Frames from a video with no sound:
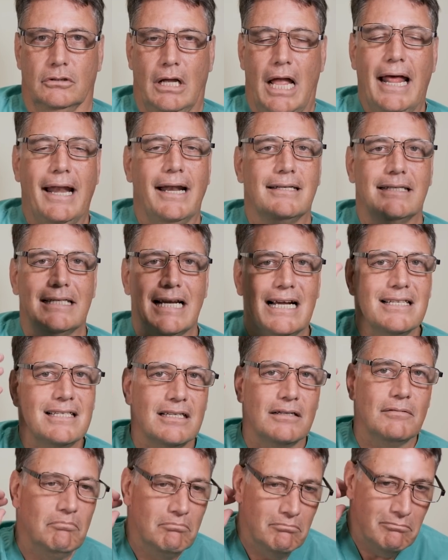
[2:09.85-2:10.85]
And it
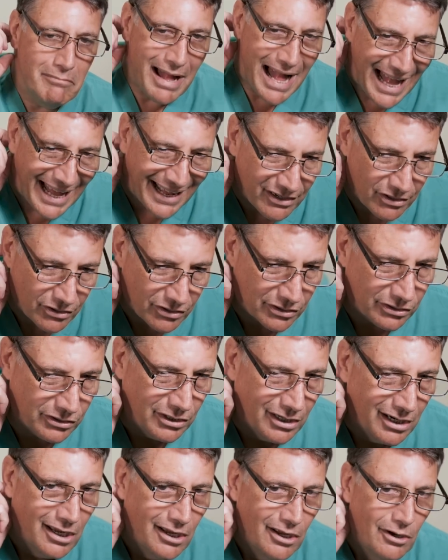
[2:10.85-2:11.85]
doesn't
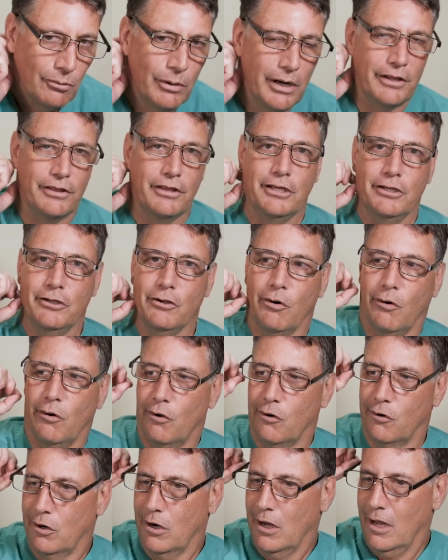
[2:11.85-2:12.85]
matter whether
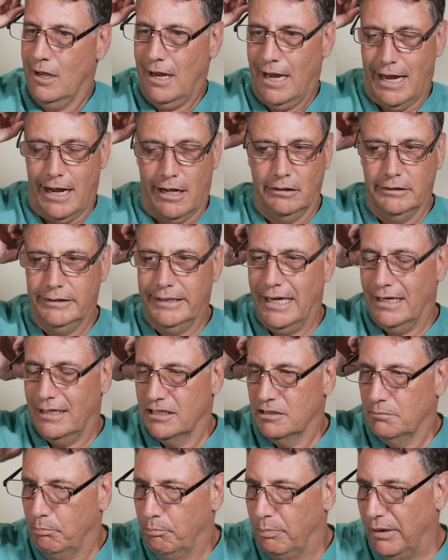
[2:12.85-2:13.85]
your LDL
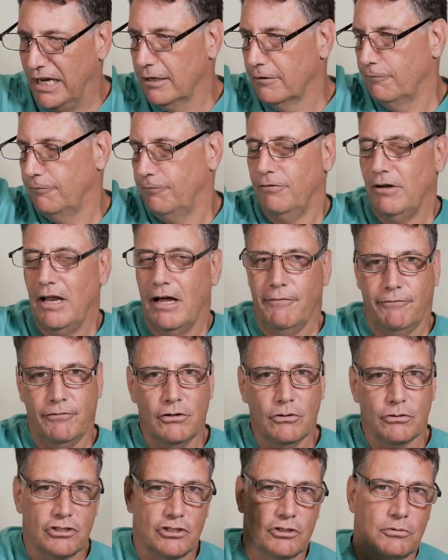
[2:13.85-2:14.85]
is big and
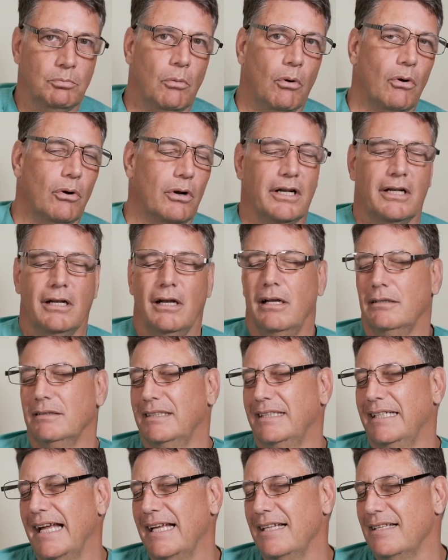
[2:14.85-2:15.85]
fluffy or small and
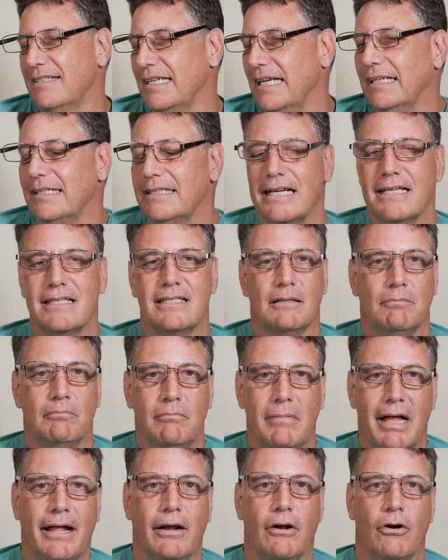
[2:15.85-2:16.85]
dense, it doesn't
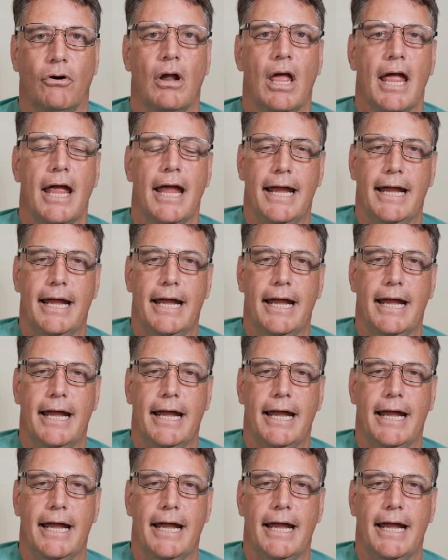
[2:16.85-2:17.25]
matter.